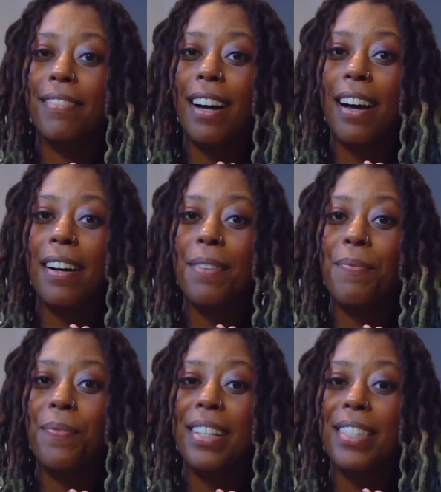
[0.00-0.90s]

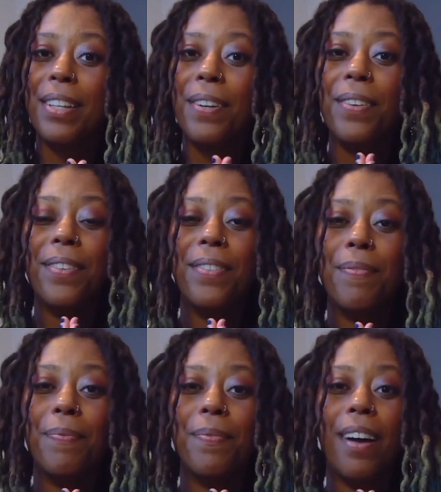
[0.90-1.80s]
And so
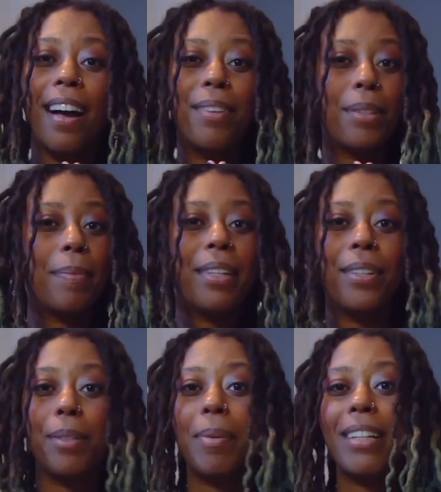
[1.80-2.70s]
I want my
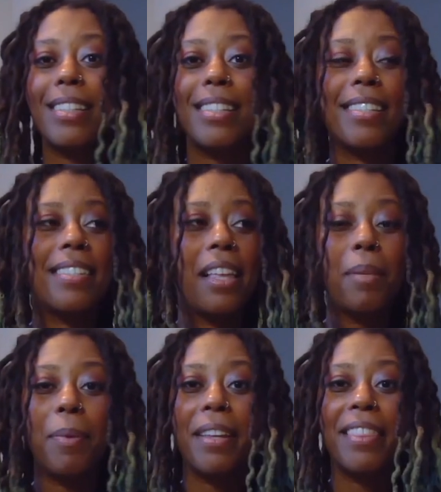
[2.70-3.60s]
yoga practice to
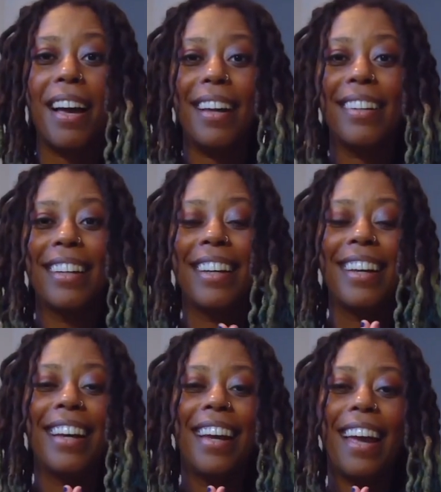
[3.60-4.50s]
celebrate that,
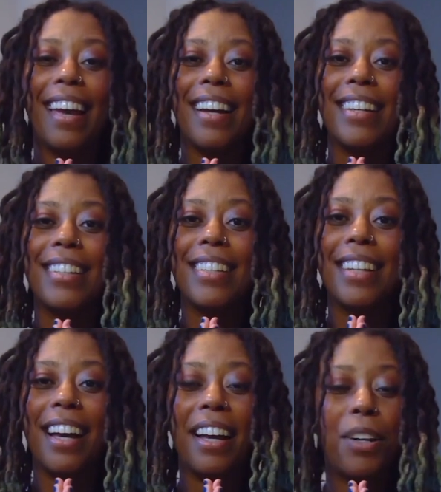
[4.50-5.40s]
and
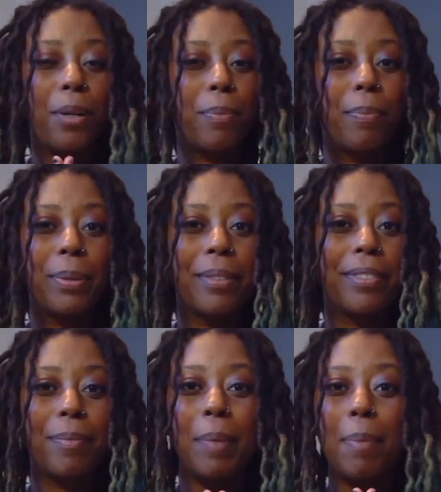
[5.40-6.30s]
I hope
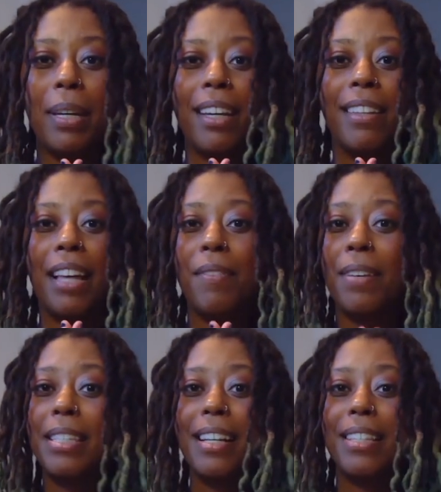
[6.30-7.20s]
maybe that
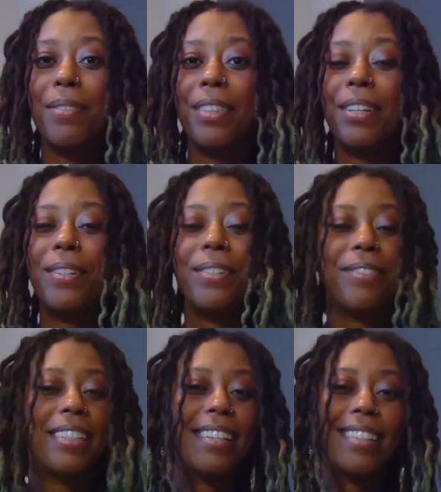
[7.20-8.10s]
resonates with you. If
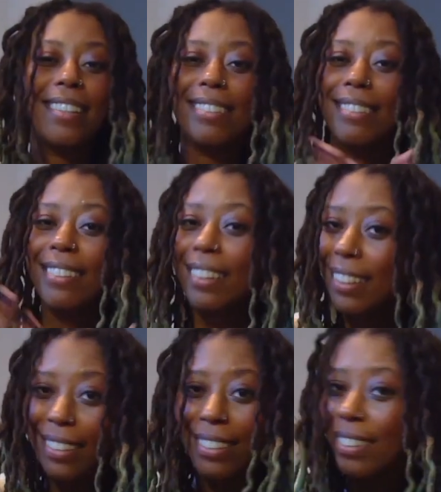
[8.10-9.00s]
it doesn't,
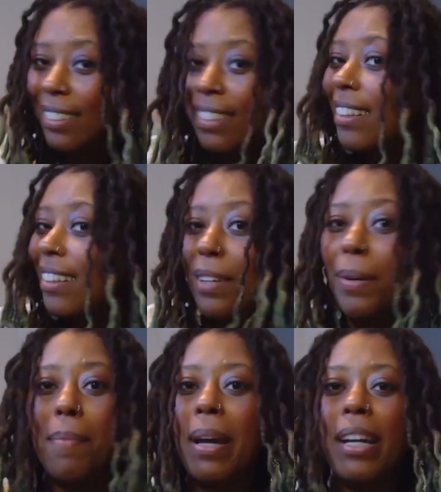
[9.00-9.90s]

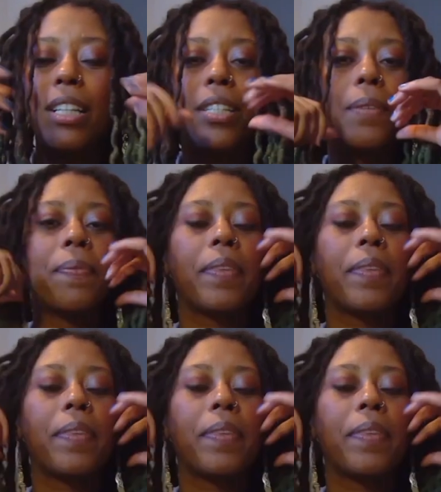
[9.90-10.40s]
what am I going to do?